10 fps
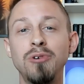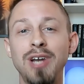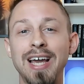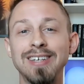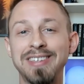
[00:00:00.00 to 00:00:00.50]

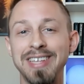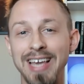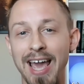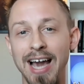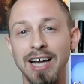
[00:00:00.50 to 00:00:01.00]
as
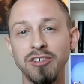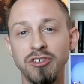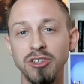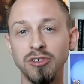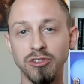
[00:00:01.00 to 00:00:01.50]
the
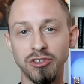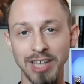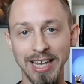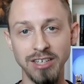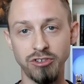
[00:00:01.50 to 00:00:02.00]
axial
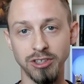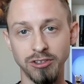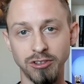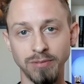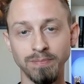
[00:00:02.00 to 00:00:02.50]

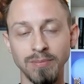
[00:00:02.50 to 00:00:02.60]
sages.